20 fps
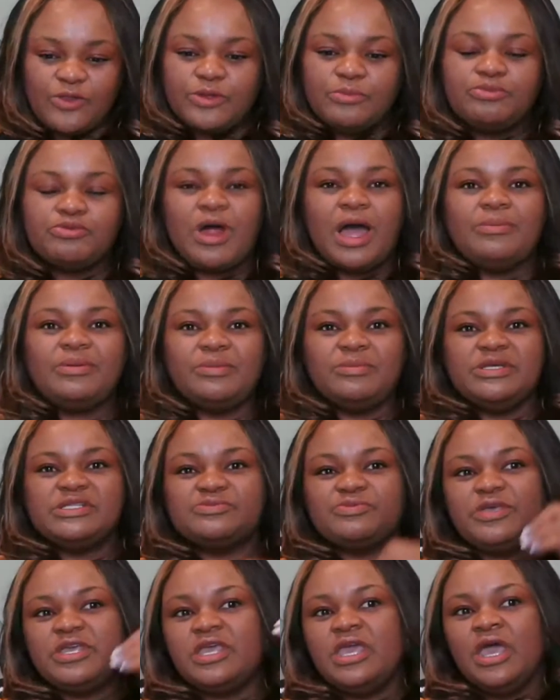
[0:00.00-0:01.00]
The problem is
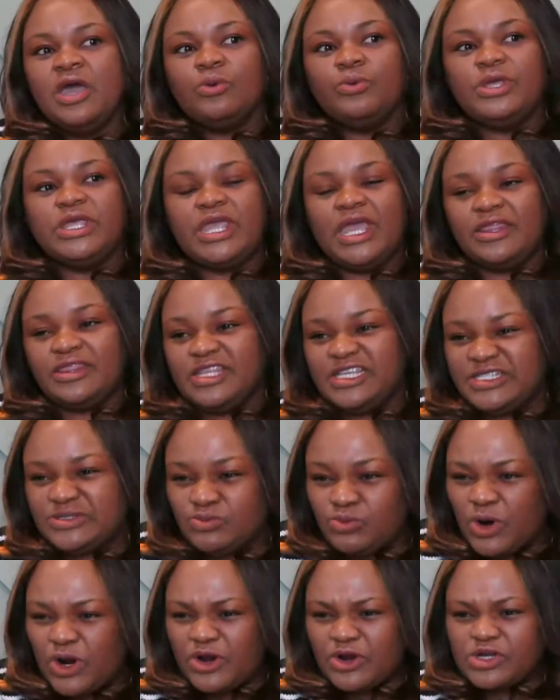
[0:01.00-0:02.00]
we get these
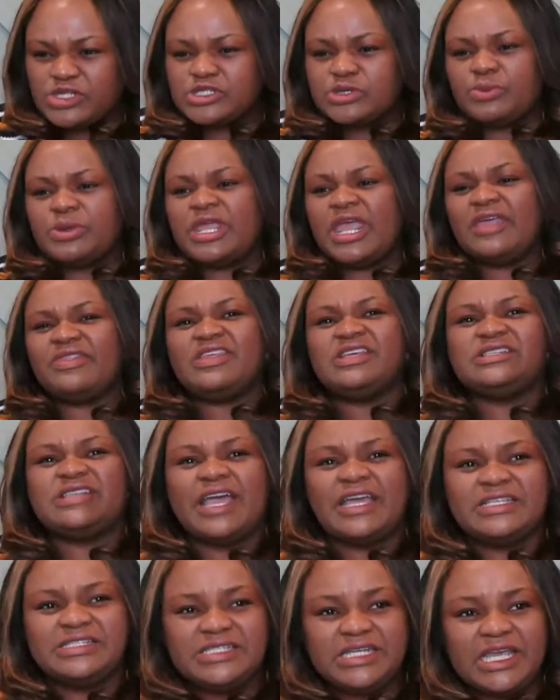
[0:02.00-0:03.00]
words or we get these
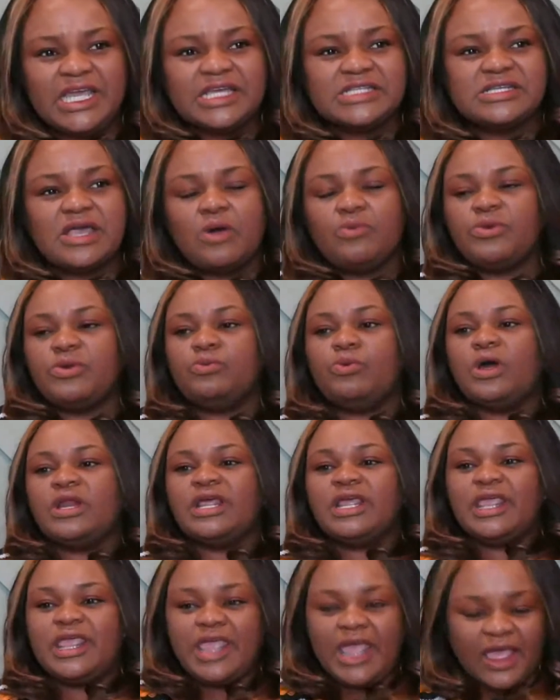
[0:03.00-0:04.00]
ideas and we want
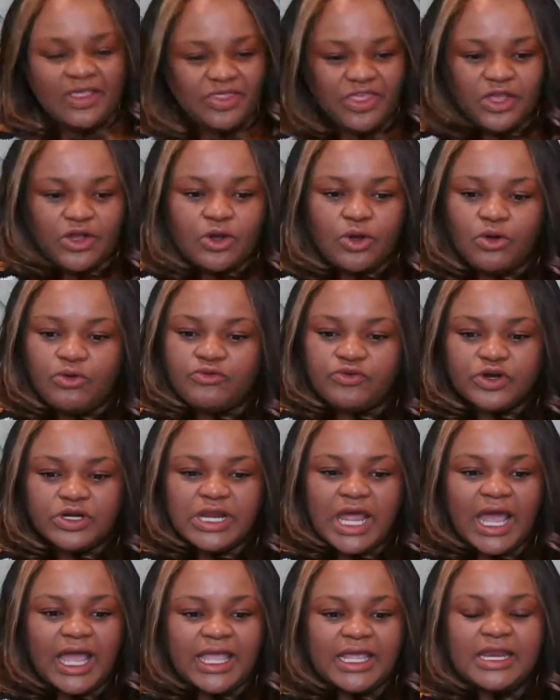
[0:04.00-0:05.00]
to get there
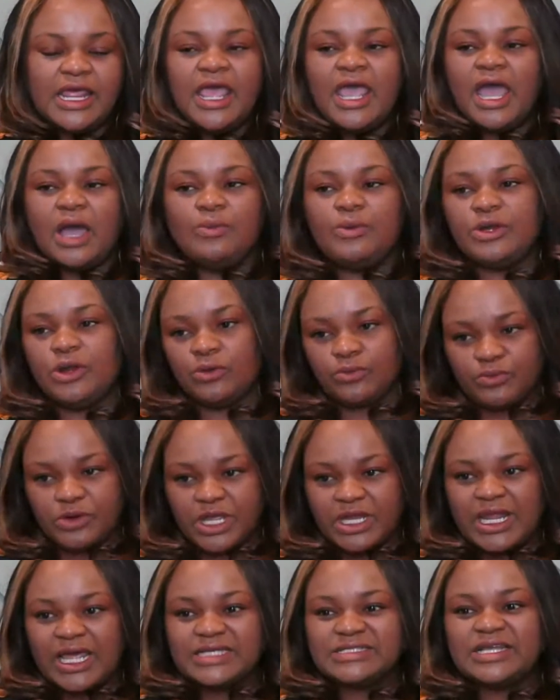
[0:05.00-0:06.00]
overnight, and we don't
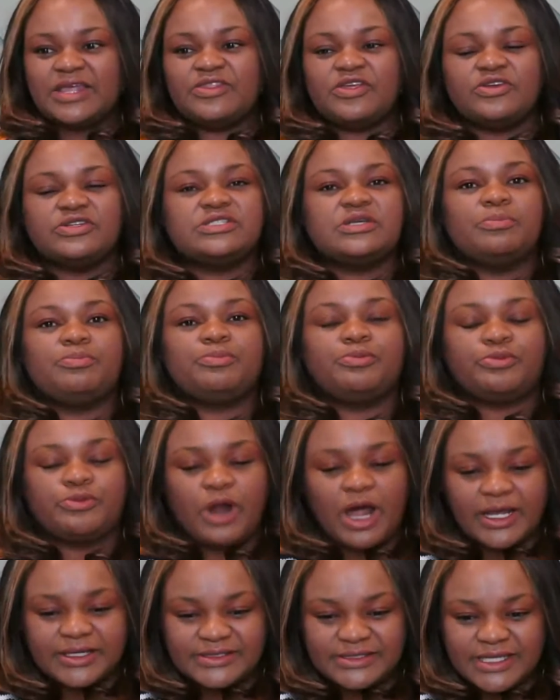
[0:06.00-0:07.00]
realize that there's a
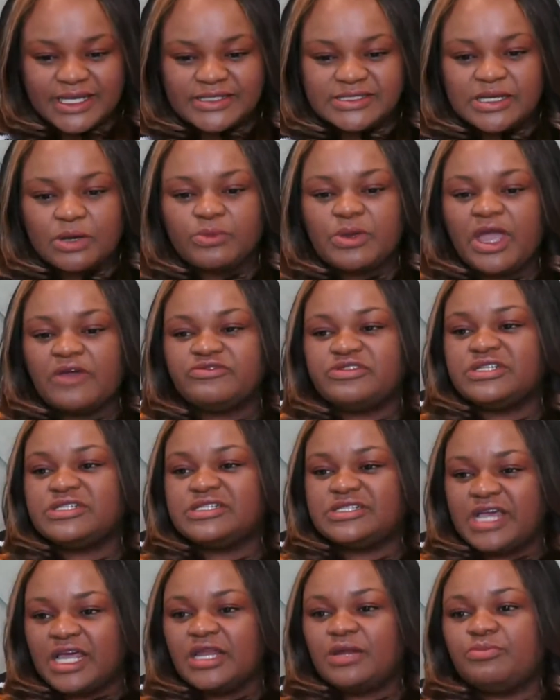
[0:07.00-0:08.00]
process, and we have to
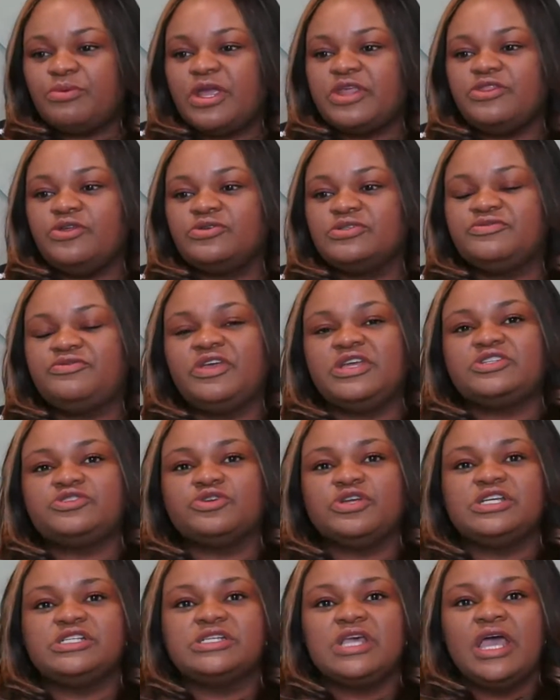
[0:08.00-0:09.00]
celebrate those
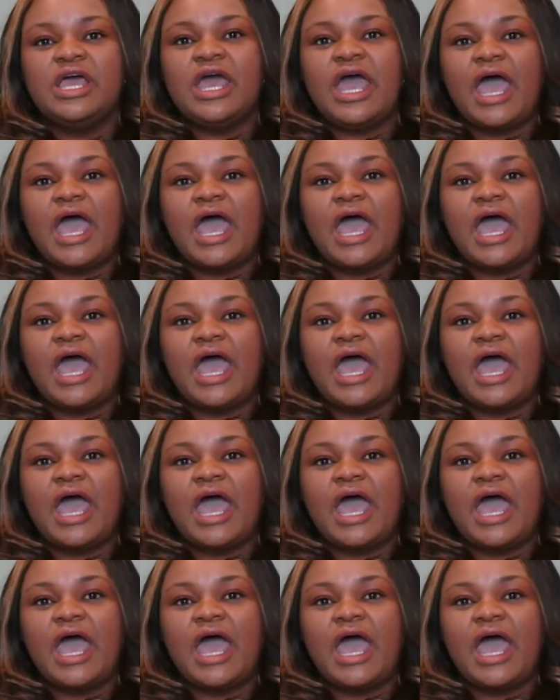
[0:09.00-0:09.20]
victories